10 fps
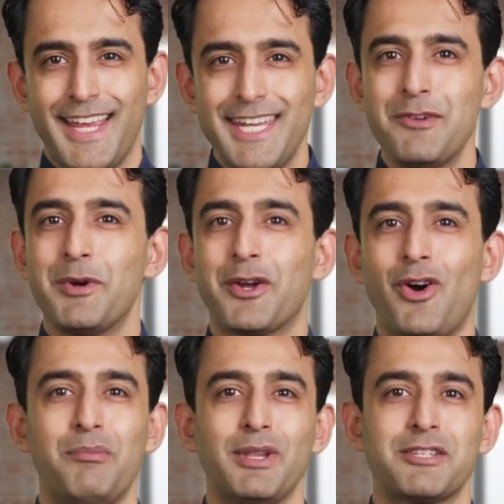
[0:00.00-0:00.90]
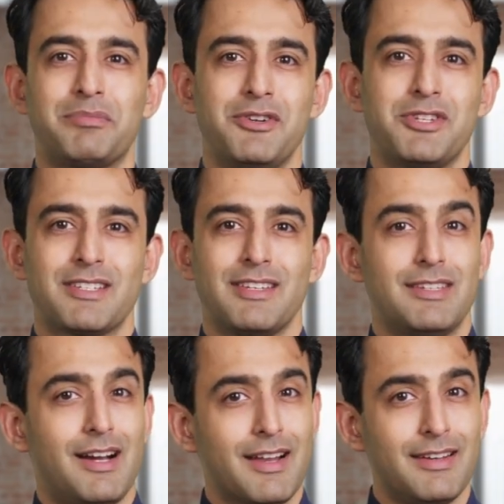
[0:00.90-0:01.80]
anywhere complex projects and
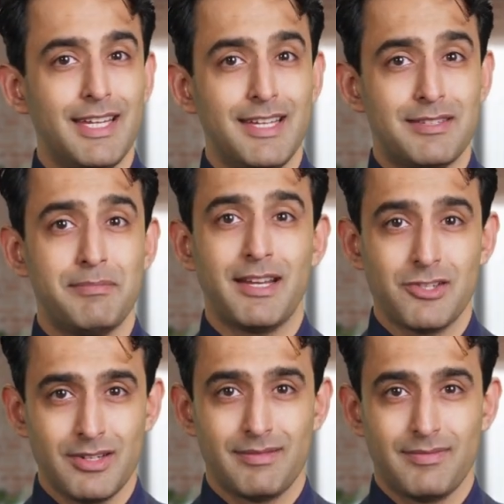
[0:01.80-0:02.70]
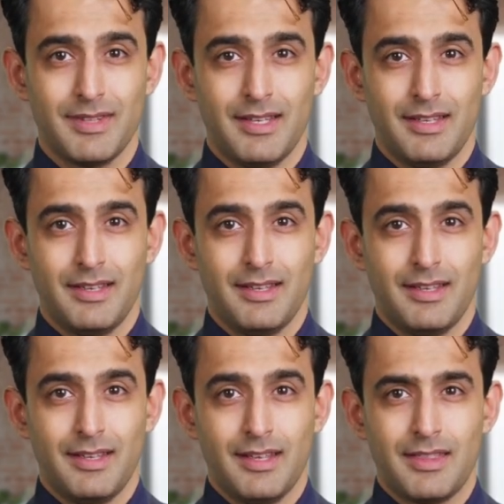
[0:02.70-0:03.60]
data needs managing.
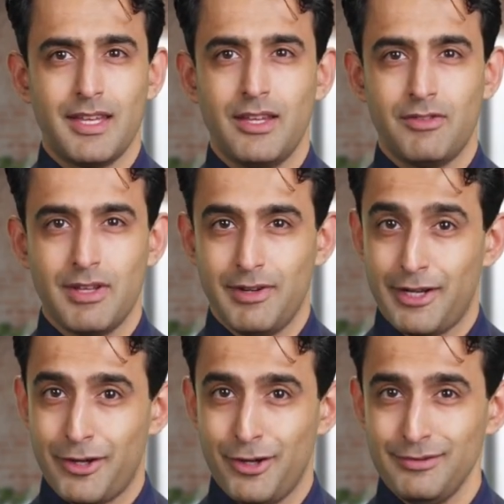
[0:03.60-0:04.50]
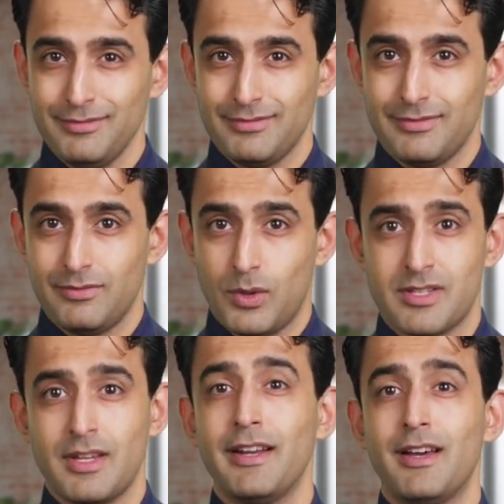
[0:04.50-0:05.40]
Thinking of giving it a go? Well,
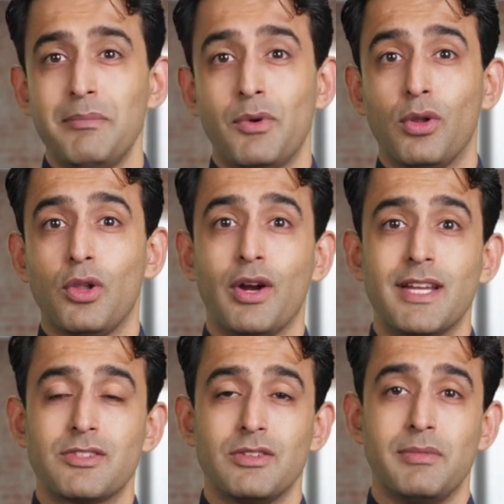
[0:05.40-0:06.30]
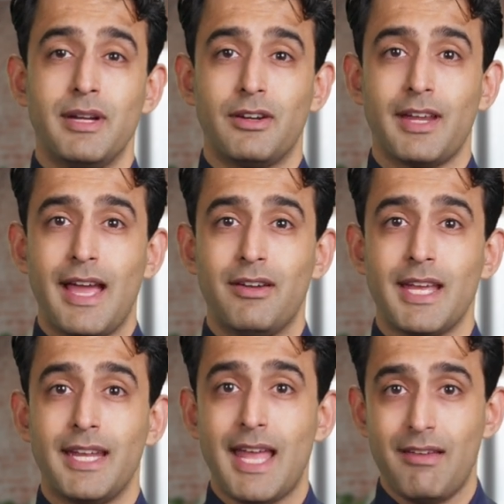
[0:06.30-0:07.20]
sign up or log into a Miro account
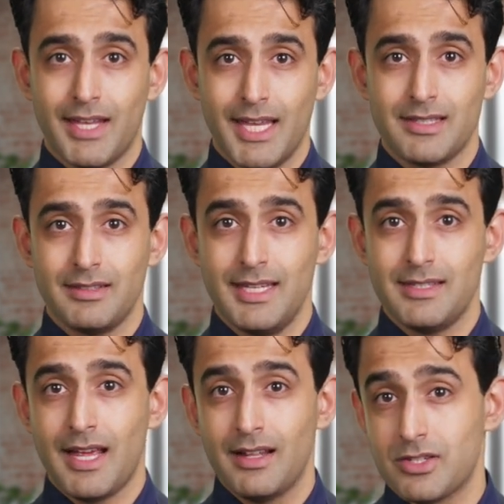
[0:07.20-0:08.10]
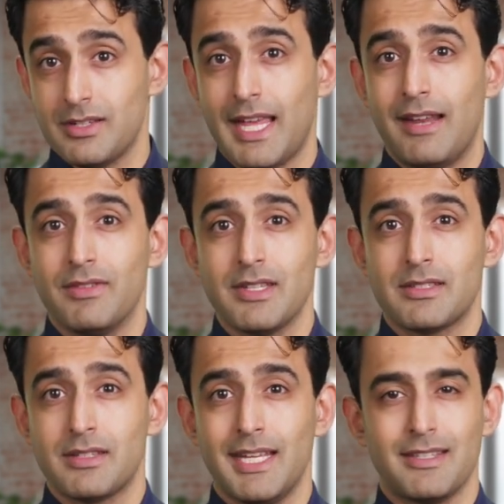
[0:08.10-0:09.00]
and navigate to the Intelligent Canvas
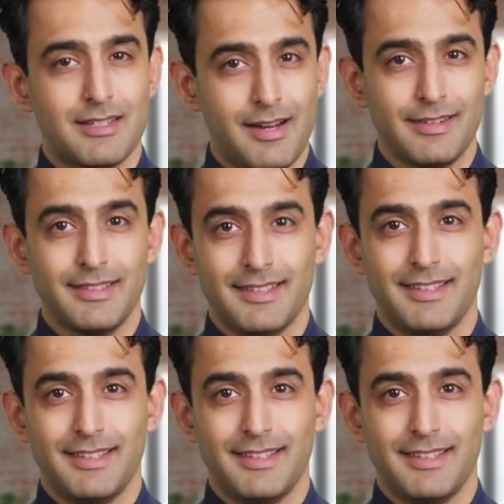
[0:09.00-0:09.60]
to get started.